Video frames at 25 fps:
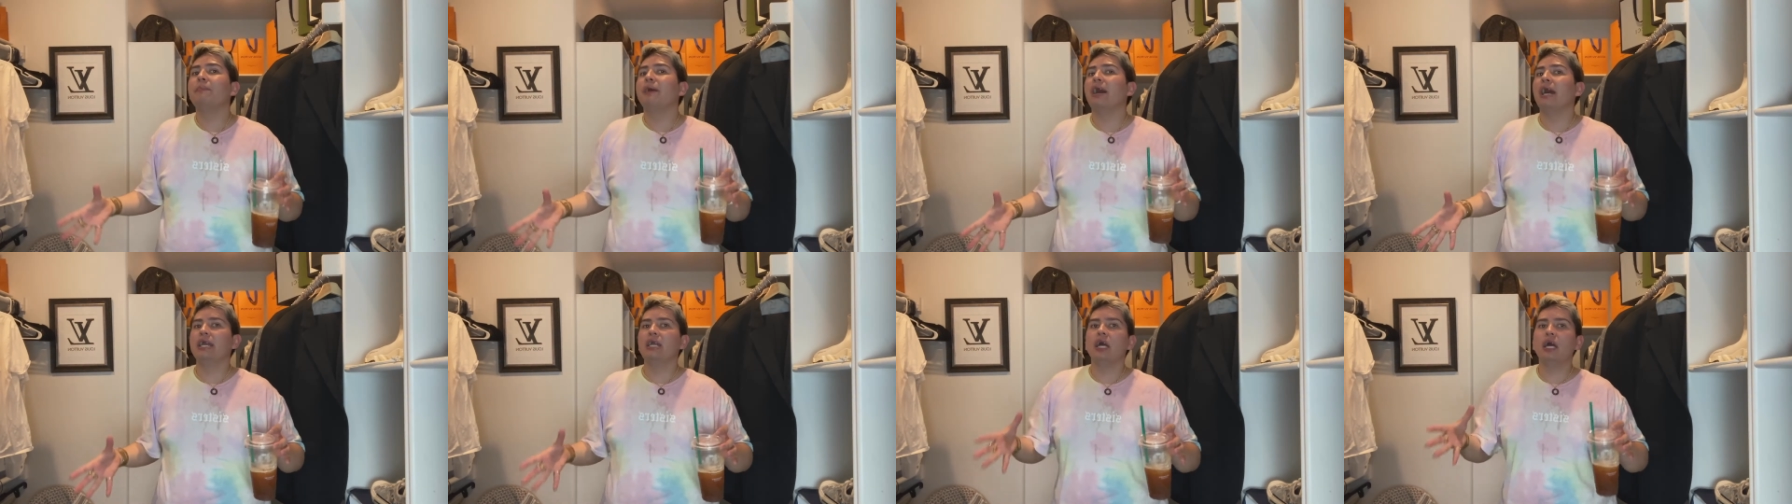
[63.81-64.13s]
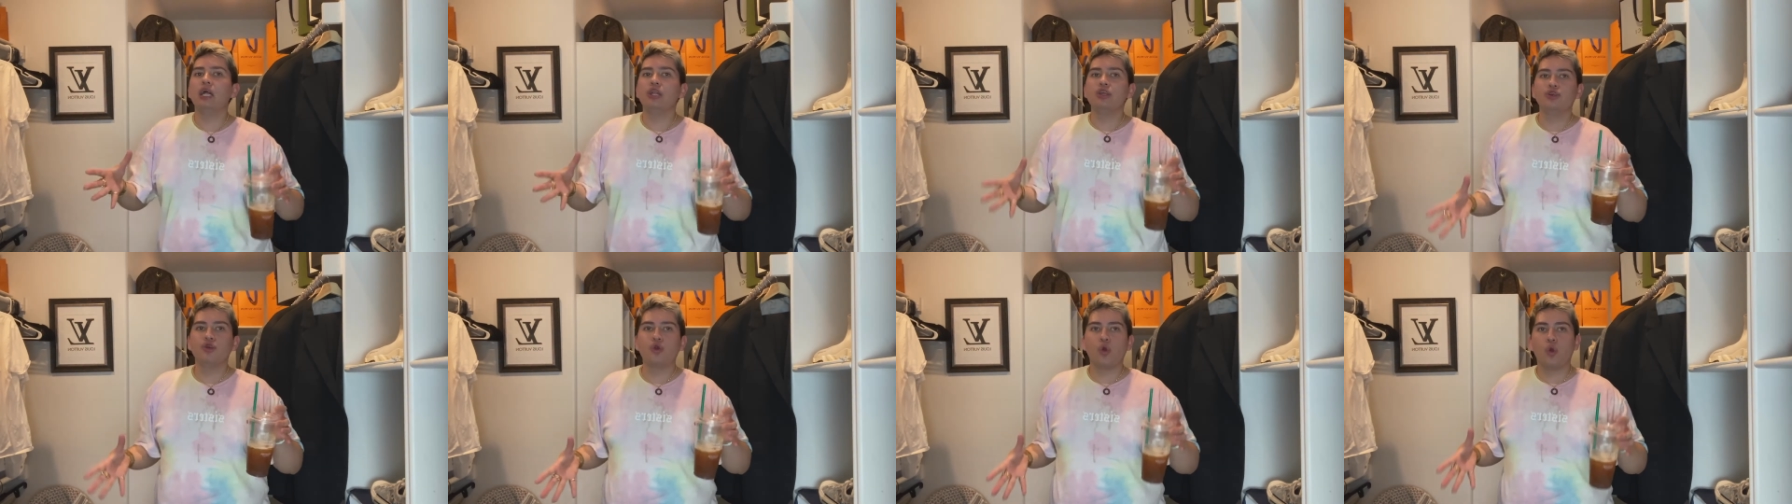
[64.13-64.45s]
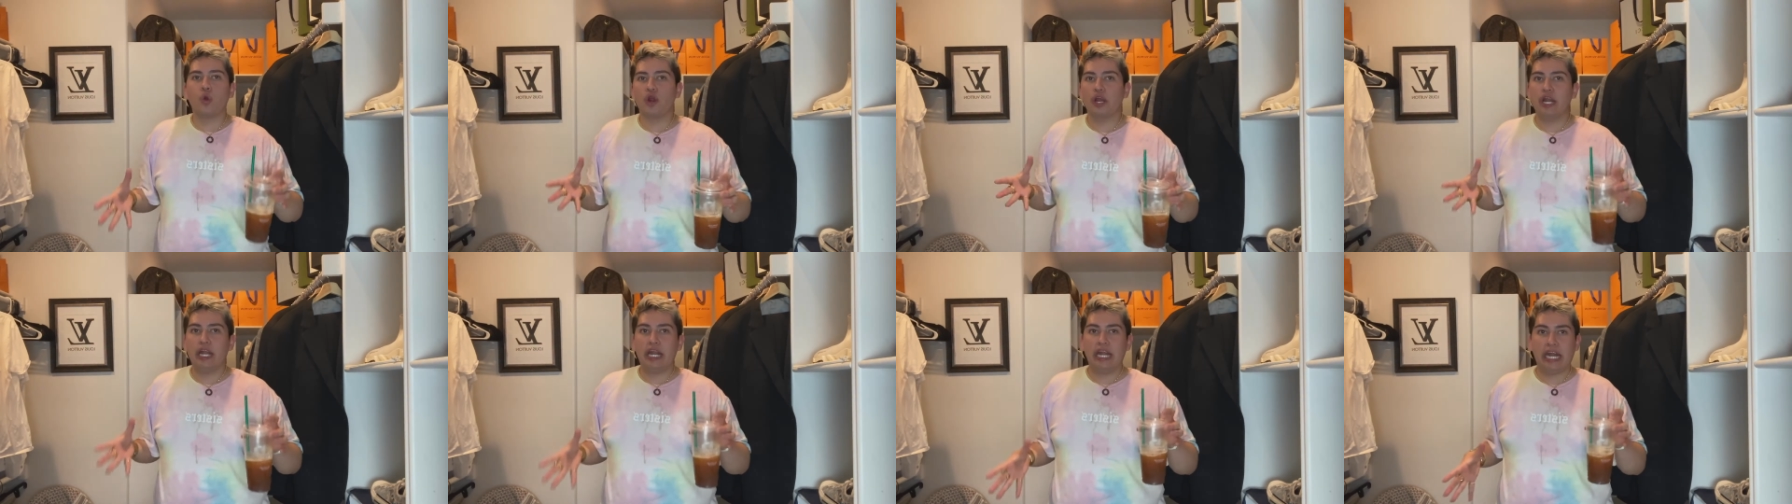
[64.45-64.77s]
by color
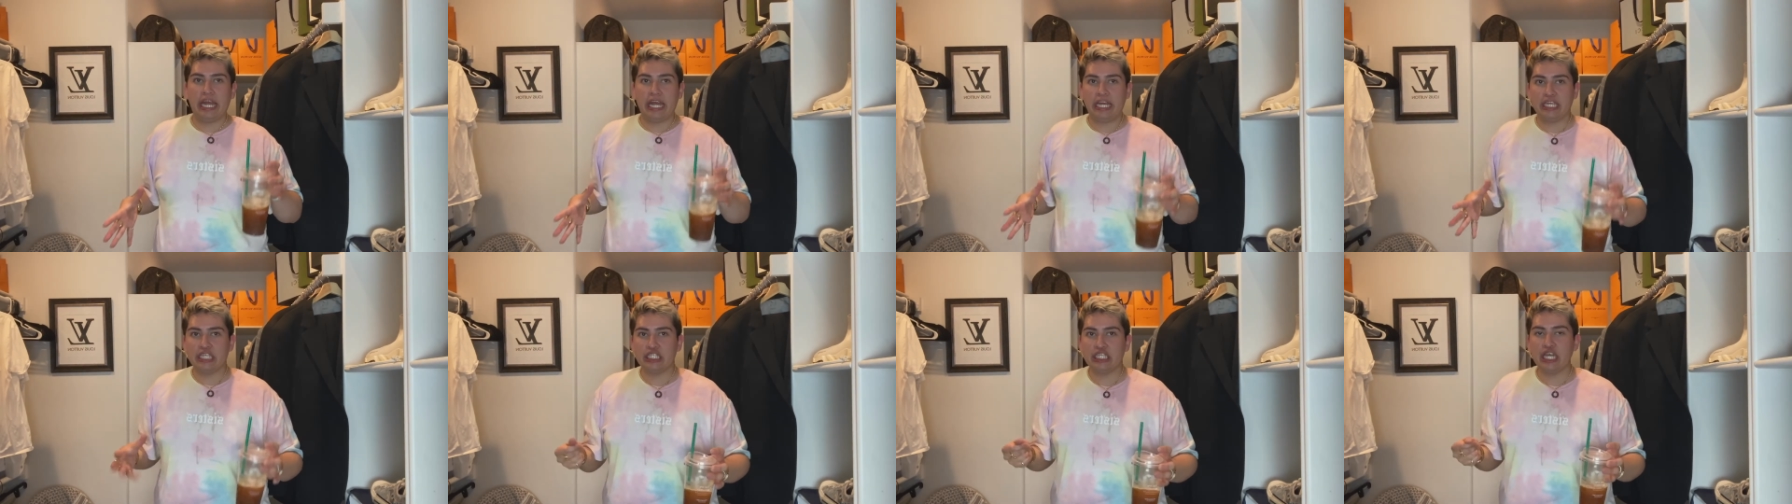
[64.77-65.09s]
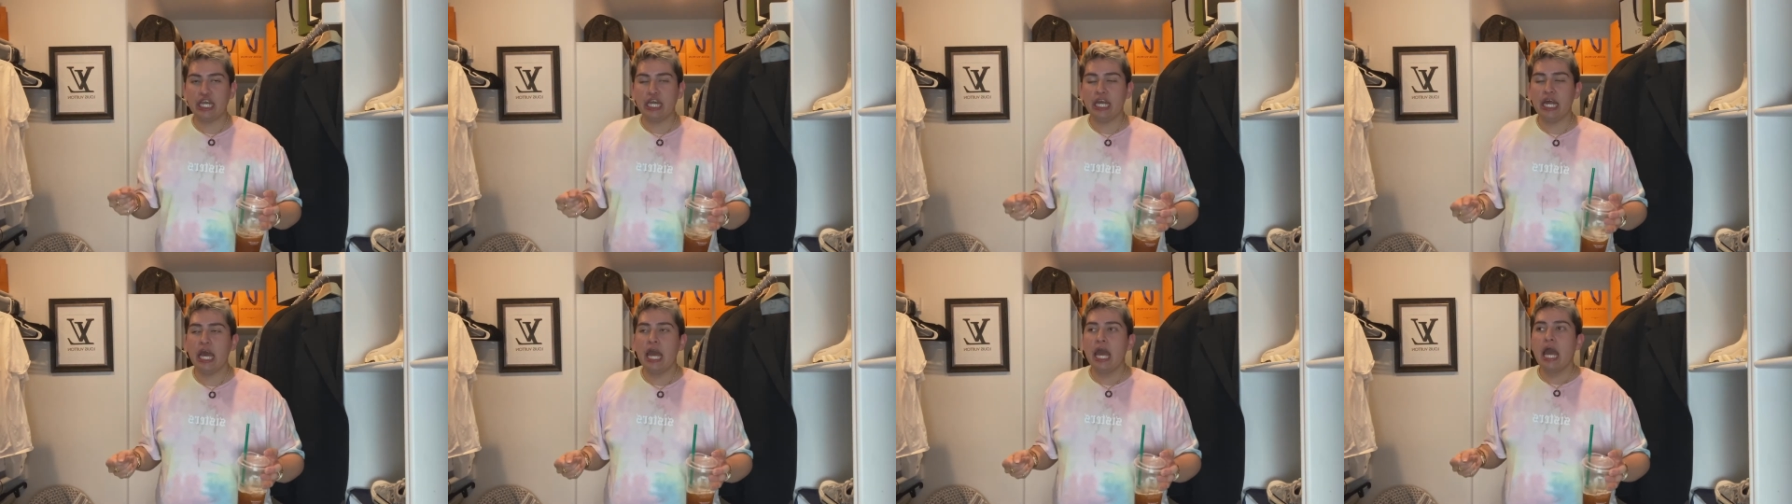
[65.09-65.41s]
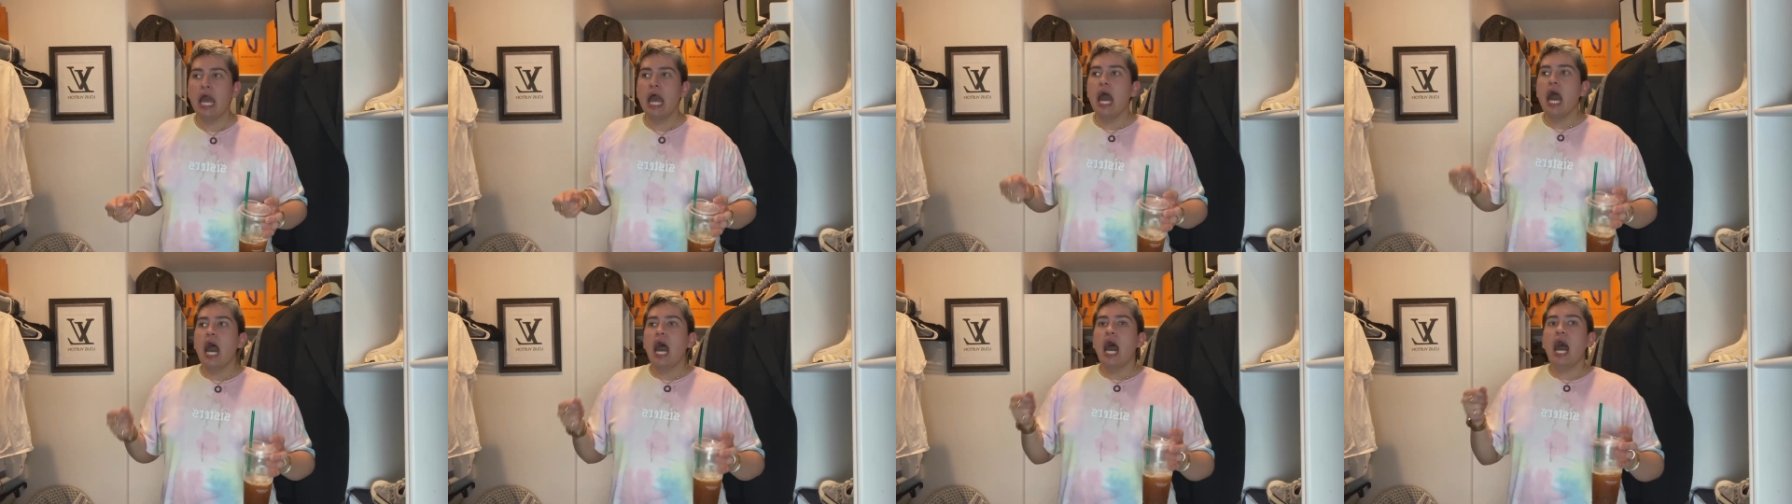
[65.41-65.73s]
coordination.
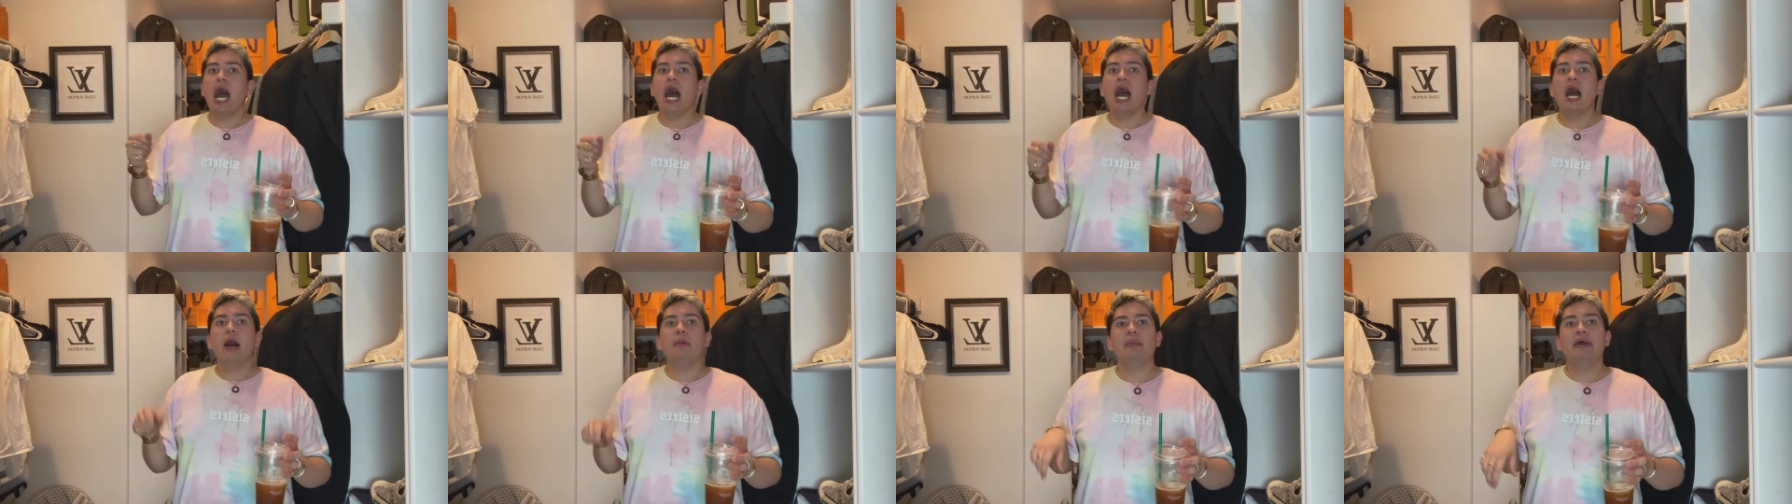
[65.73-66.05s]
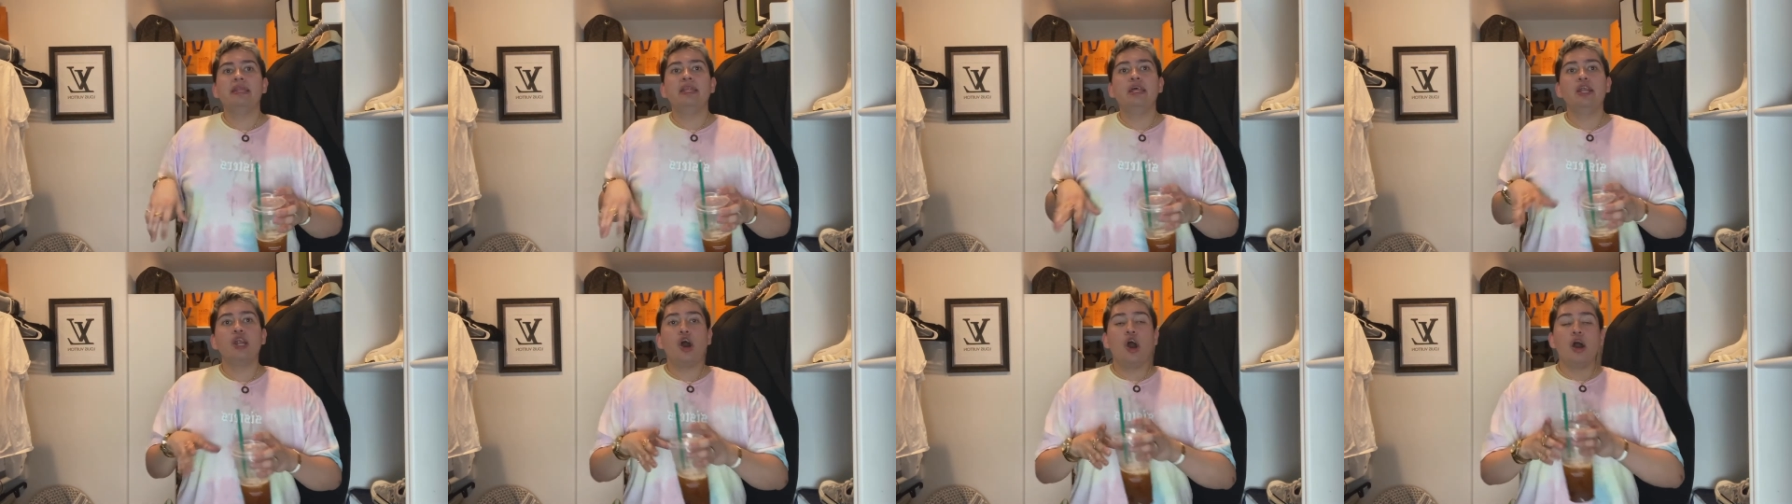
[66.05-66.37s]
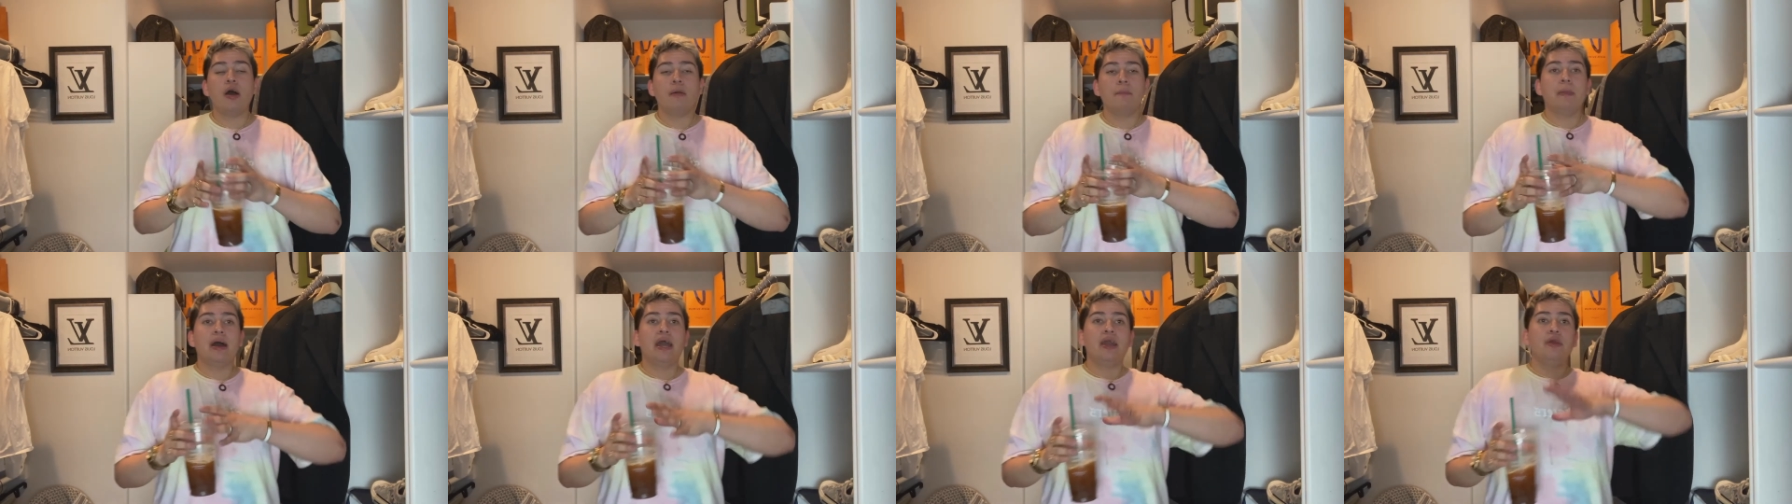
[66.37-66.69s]
And then
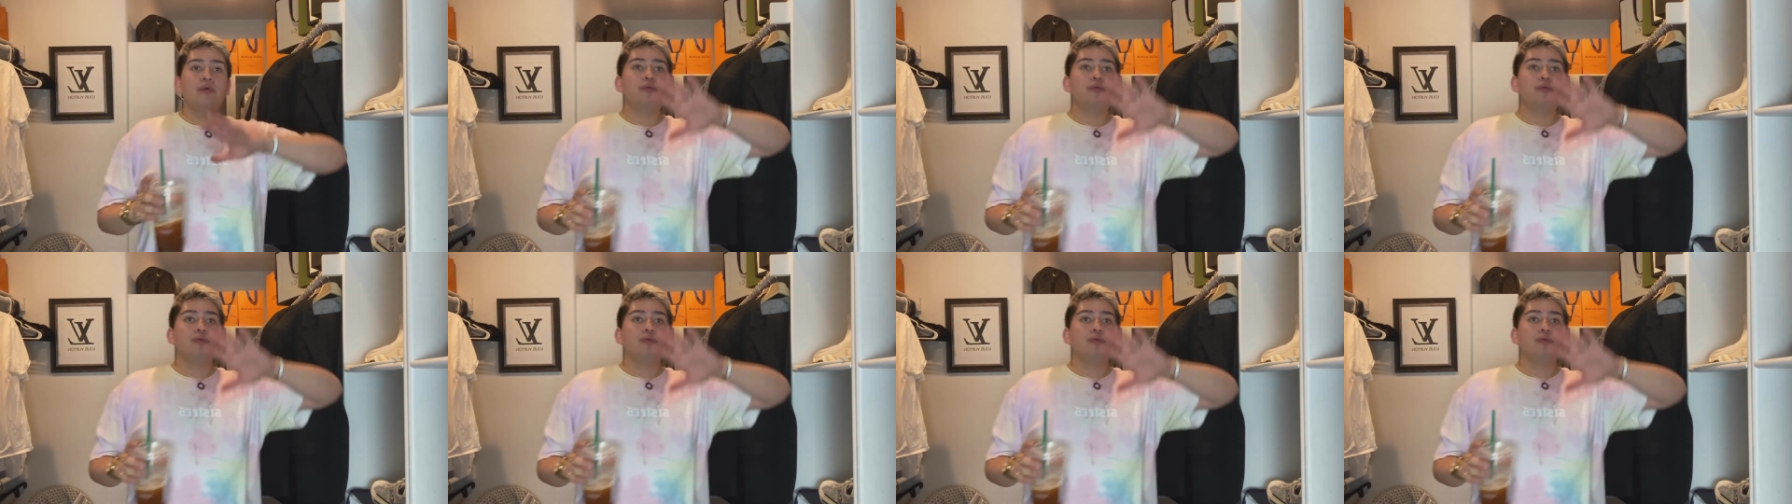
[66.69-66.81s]
on my